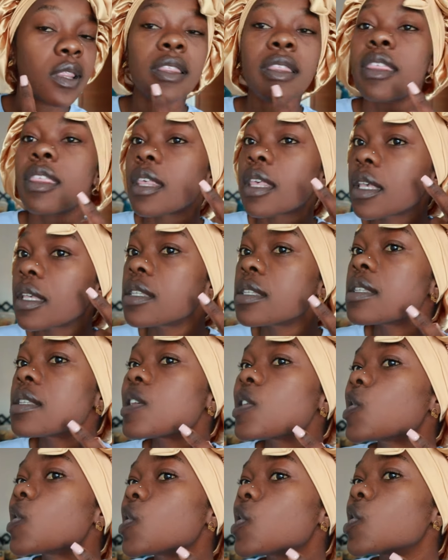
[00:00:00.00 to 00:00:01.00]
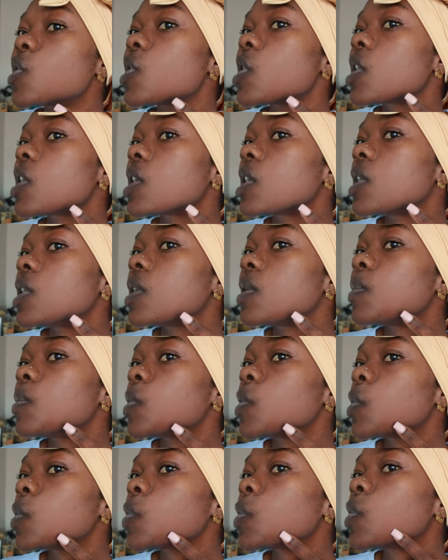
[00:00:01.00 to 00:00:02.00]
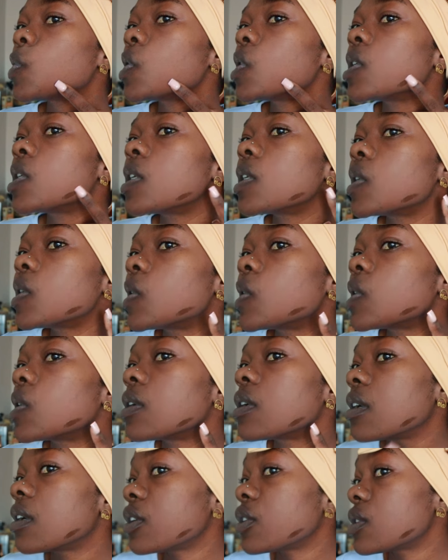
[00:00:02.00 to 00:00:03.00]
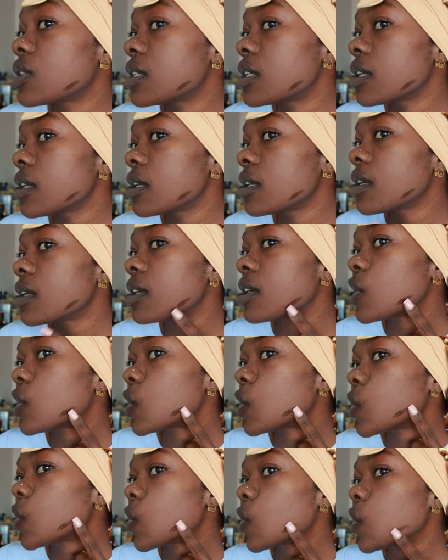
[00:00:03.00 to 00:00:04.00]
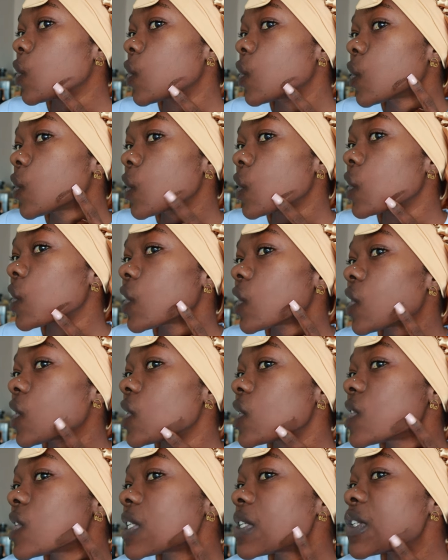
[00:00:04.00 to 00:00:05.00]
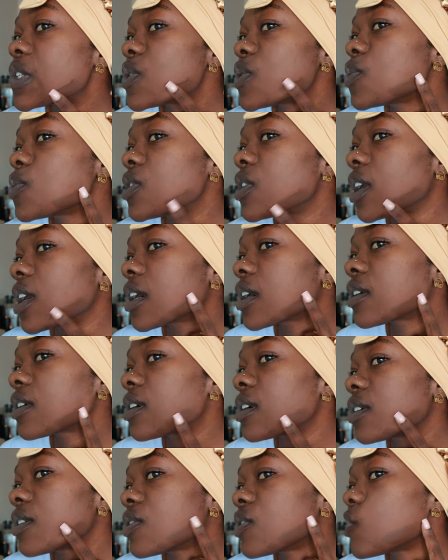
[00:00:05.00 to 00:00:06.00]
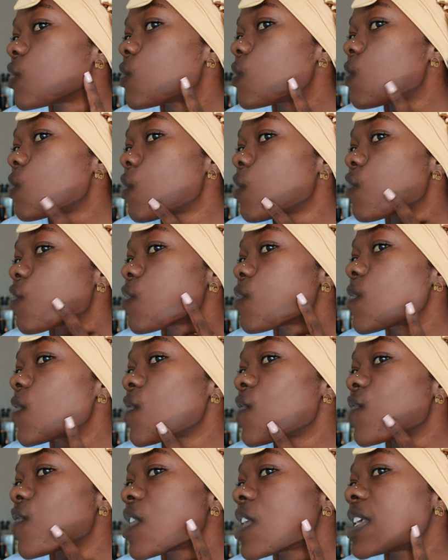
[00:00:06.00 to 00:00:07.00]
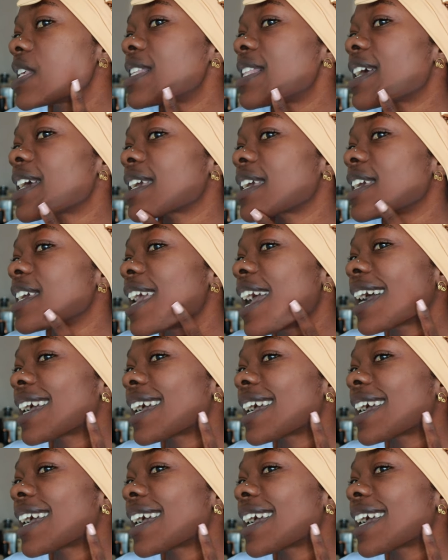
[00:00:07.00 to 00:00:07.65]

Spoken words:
This is shade. Let me show you here. You see? This is too dark for my face. Like,